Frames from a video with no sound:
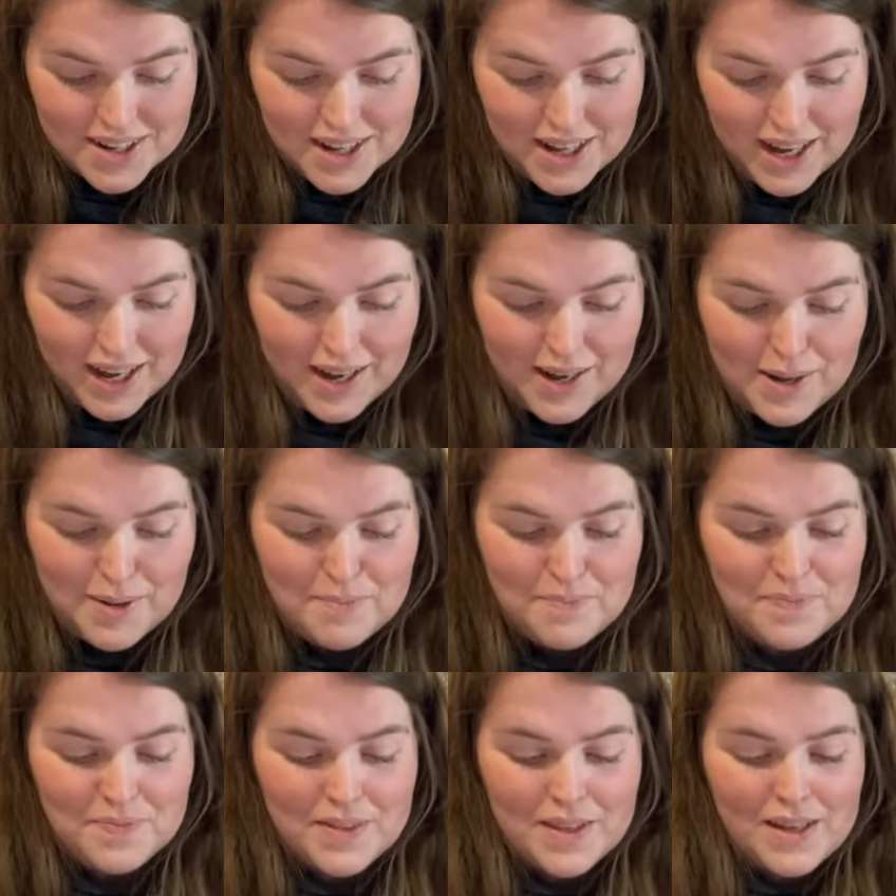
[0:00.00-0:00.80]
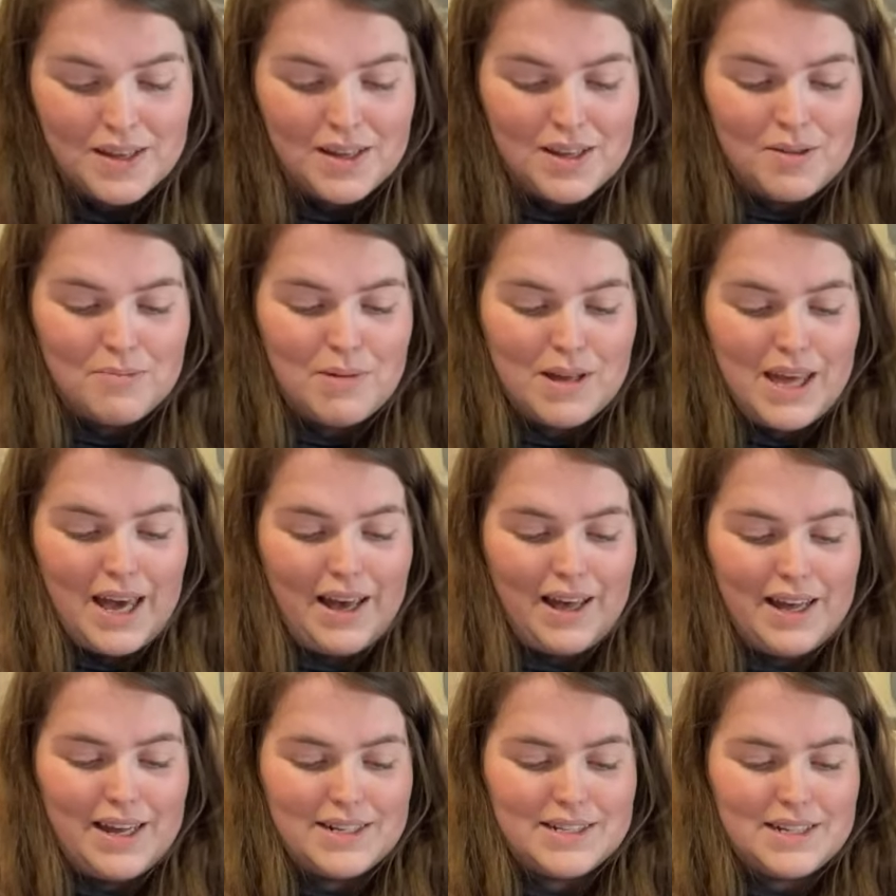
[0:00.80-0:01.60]
But yeah,
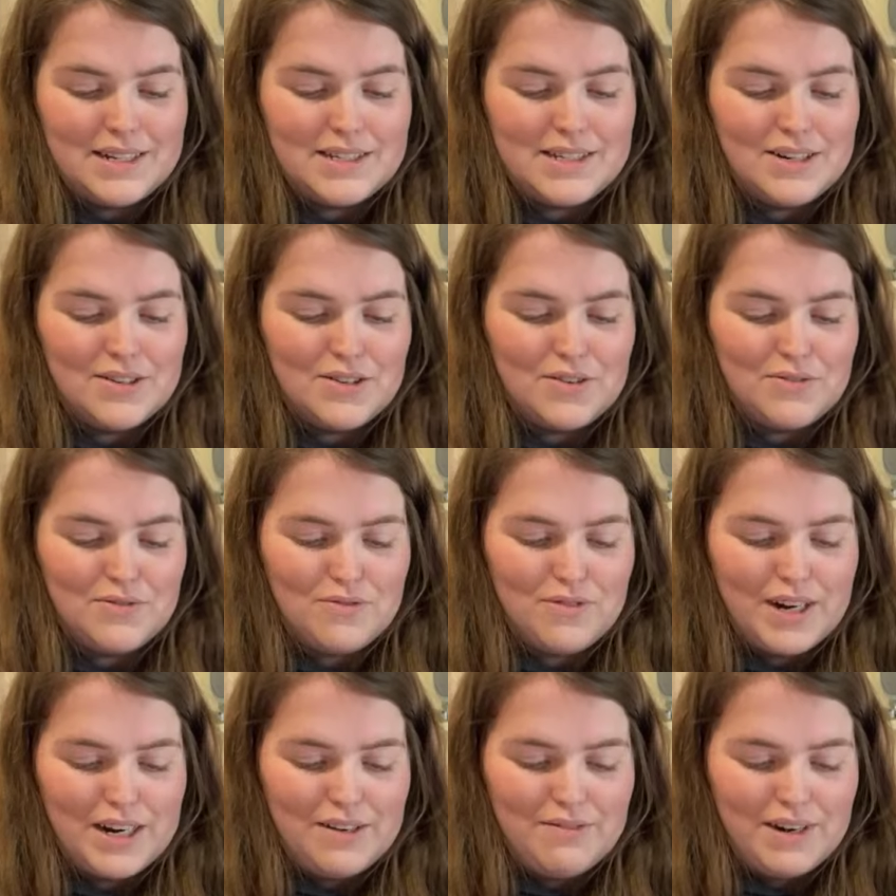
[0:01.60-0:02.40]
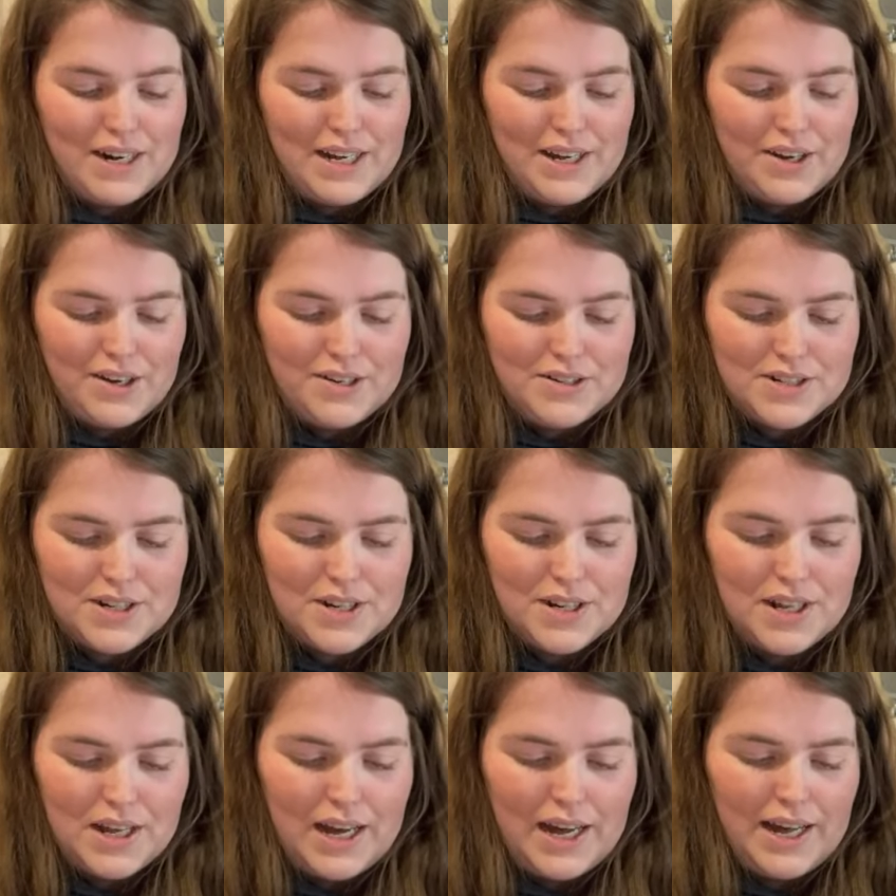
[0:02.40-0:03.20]
it does look really, really good.
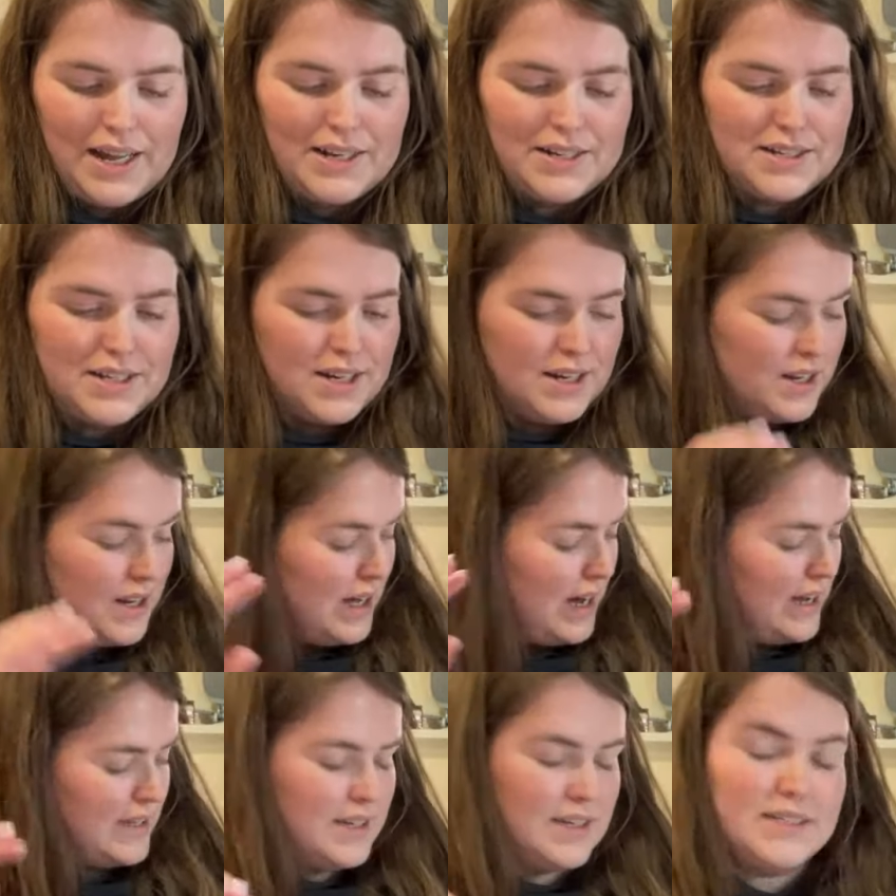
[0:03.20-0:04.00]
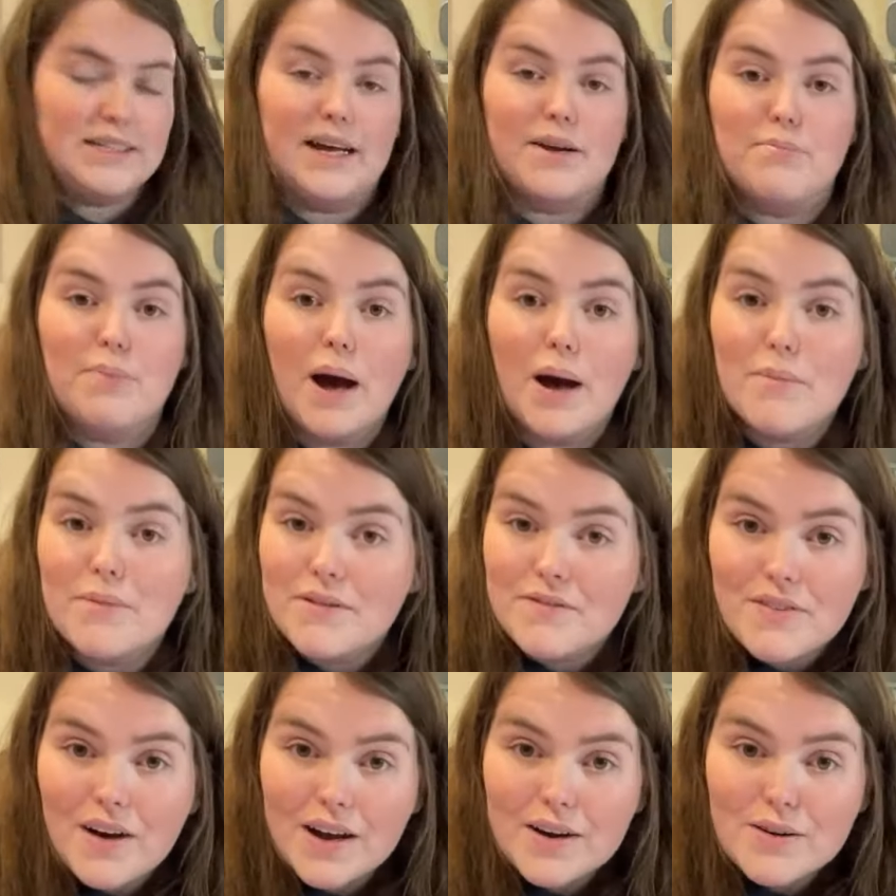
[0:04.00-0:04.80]
And as I said,
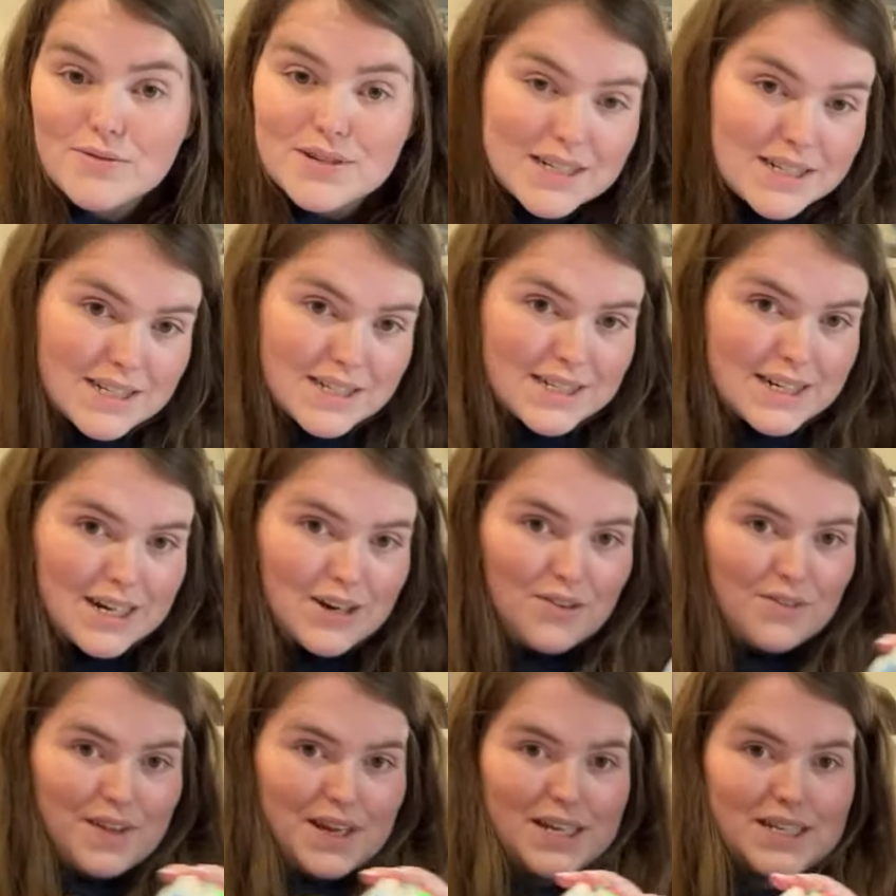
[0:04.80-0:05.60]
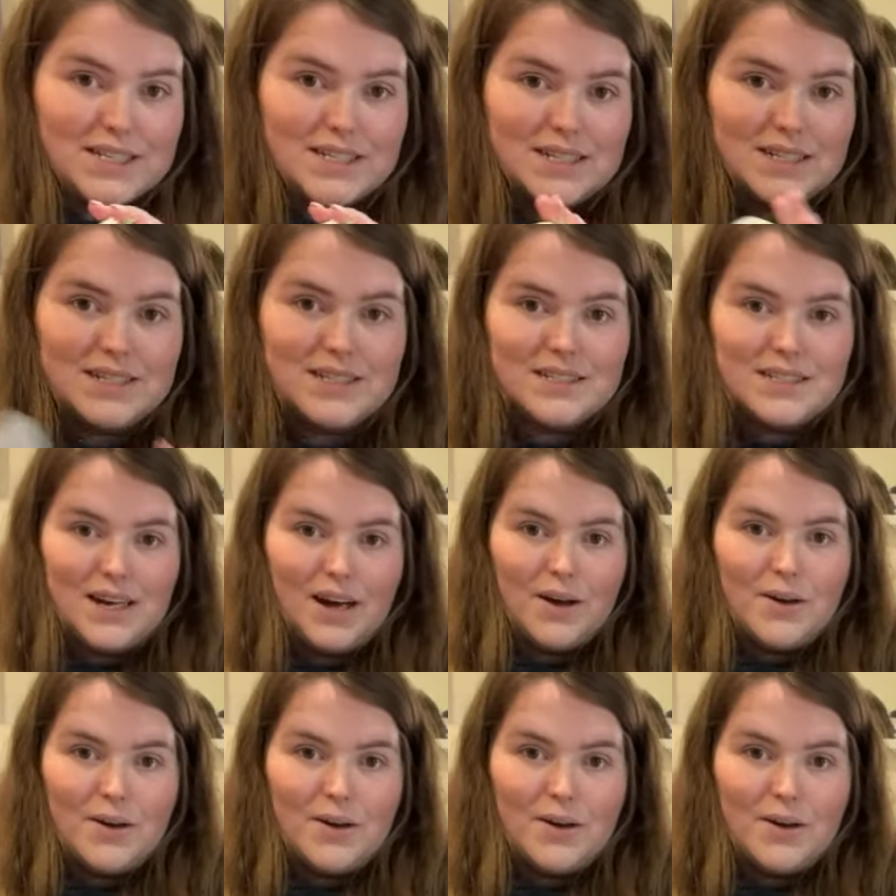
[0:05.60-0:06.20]
permanent vinyl didn't stick on this. So